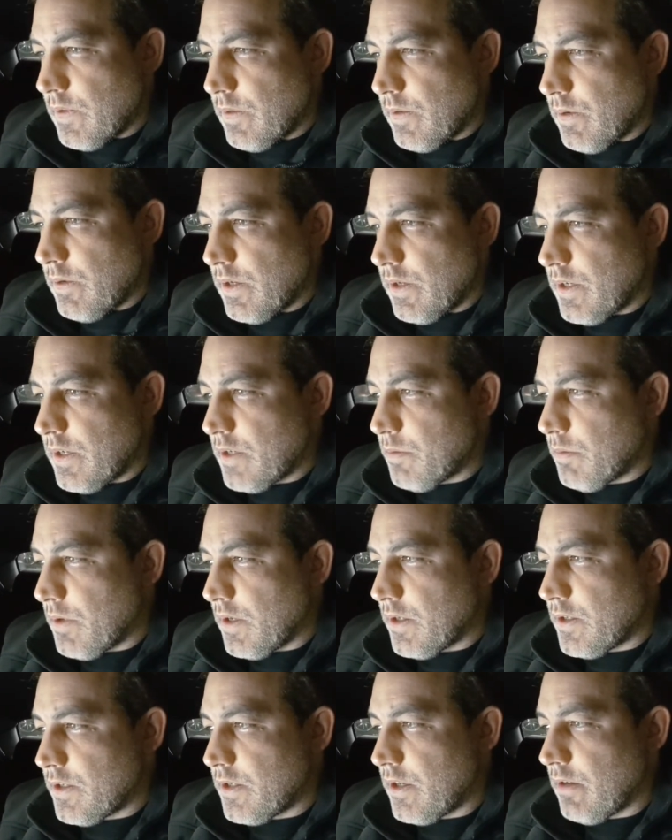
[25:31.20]
What is my
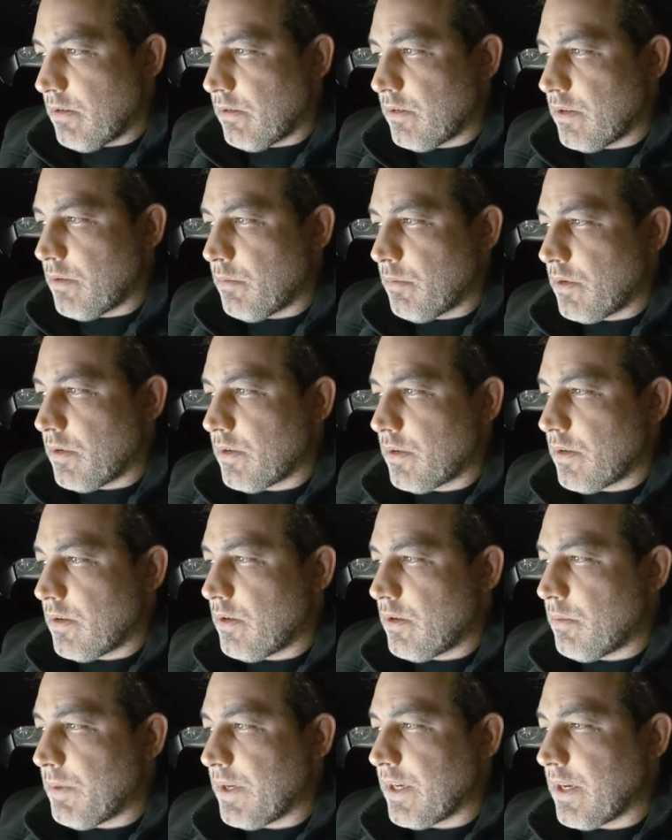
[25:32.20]
serial number?
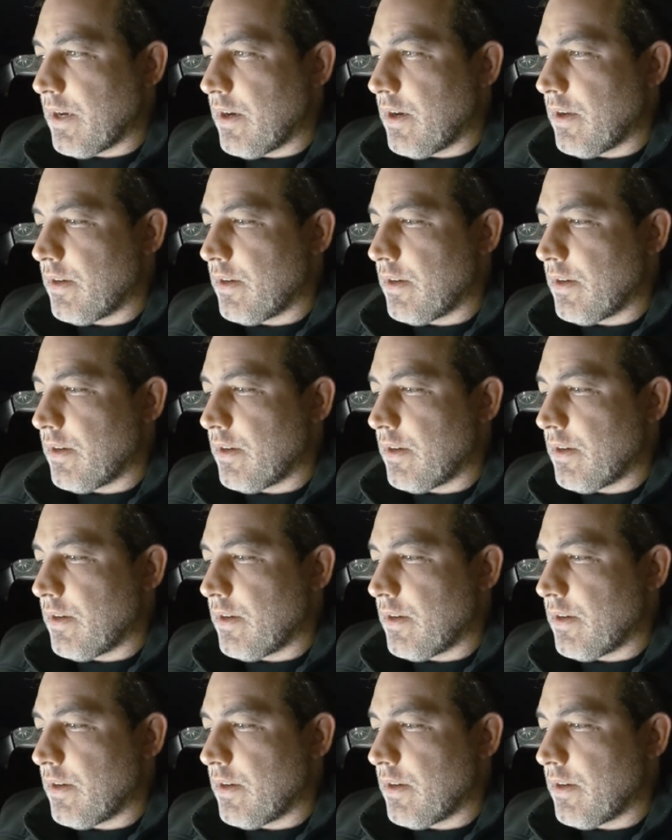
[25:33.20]
Oh my god.